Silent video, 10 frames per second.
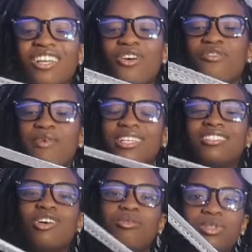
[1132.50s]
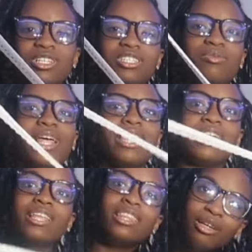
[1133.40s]
going to go for my Sambas when I
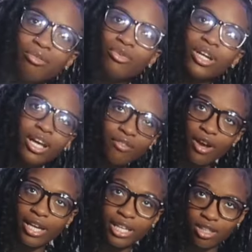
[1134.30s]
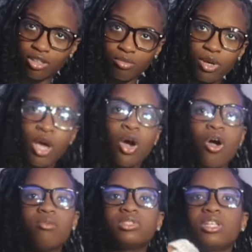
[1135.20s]
get them, whenever I get them.
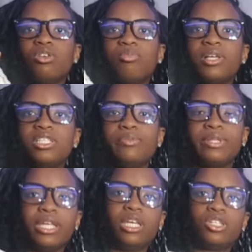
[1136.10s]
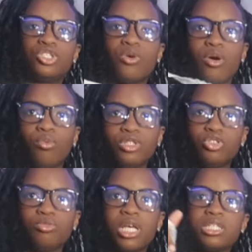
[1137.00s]
Or I'm just going to replace it with any other shoe I
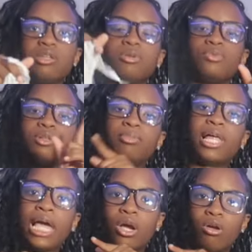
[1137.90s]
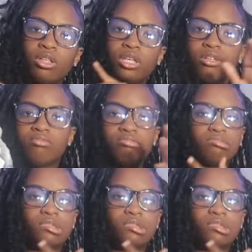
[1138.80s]
want to, but that's going to be with the black cardigan.